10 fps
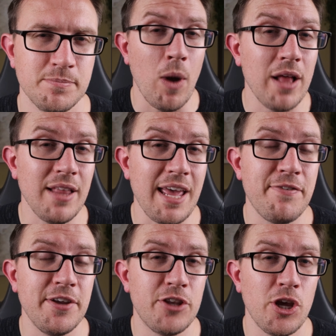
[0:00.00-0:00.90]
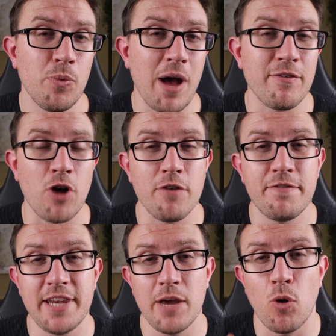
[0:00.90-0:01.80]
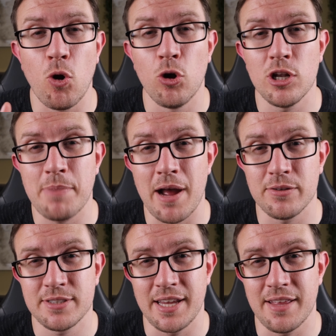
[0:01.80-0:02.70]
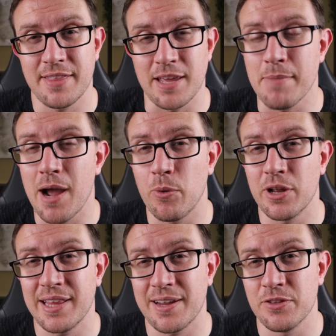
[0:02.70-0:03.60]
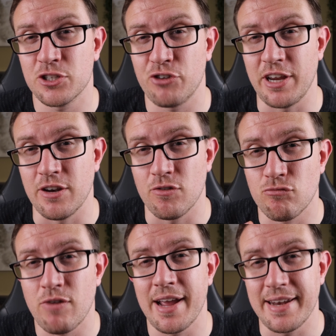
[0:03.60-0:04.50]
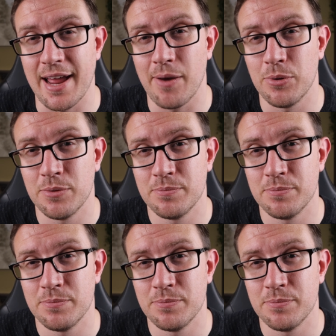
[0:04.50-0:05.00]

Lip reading: Well, if you do, I've got a video all about it that you might want to click on the screen right now.